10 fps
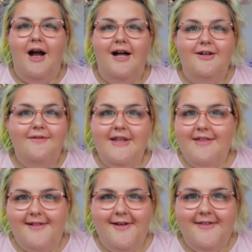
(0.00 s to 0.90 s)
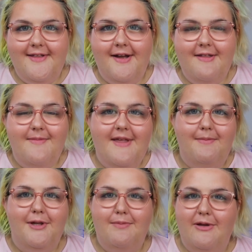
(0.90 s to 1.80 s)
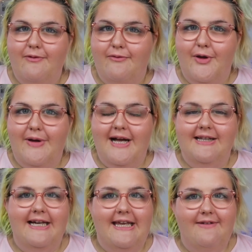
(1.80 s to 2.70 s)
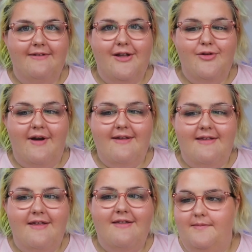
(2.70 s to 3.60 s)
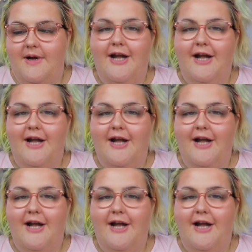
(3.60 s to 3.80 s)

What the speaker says: A lot of these clothing items that I'm going to be reviewing are like evening dresses.